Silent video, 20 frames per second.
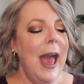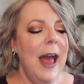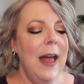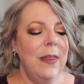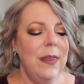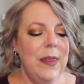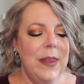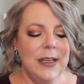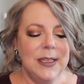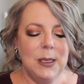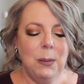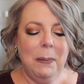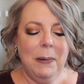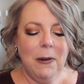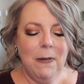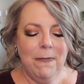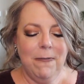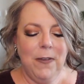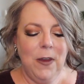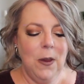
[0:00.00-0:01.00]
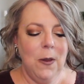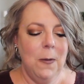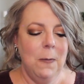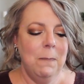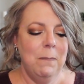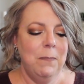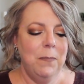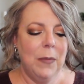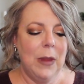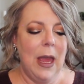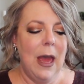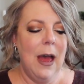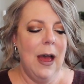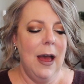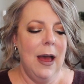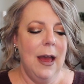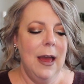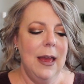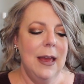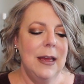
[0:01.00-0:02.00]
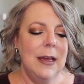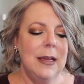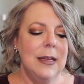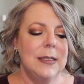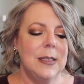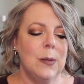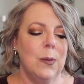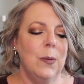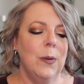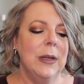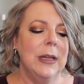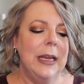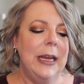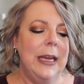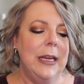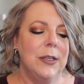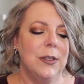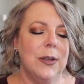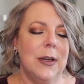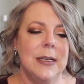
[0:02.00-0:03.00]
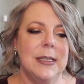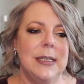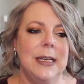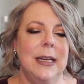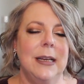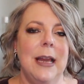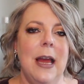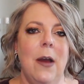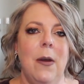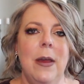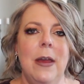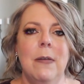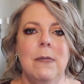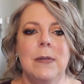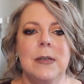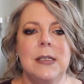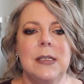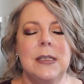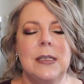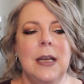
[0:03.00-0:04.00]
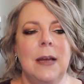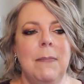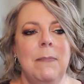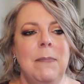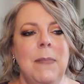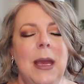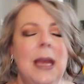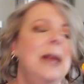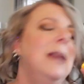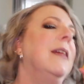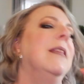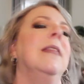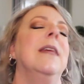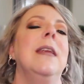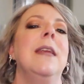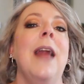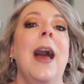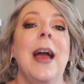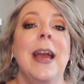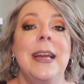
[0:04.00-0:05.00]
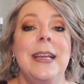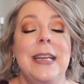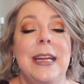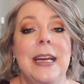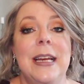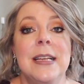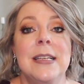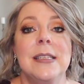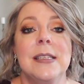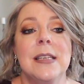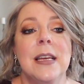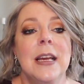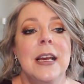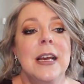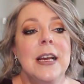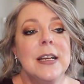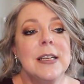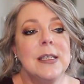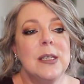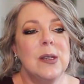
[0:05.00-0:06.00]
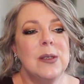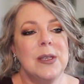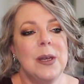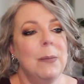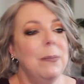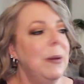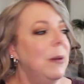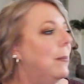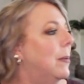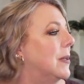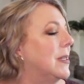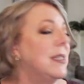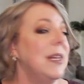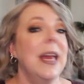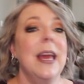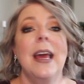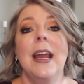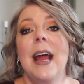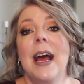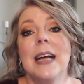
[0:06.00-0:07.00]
And this perfume, uh, it's really interesting now. It was made in the 90s, so some people say it